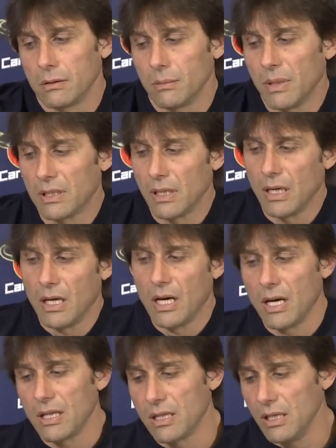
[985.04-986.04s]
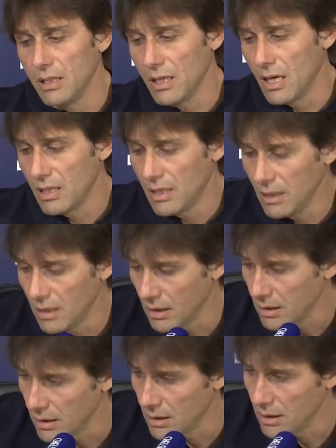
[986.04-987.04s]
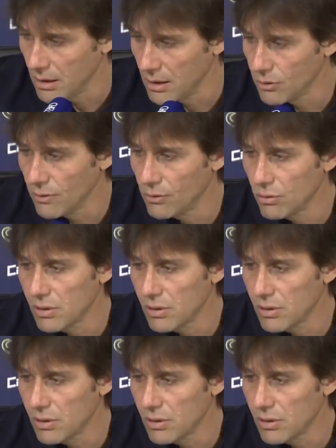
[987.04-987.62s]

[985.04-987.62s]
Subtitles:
But I think that you have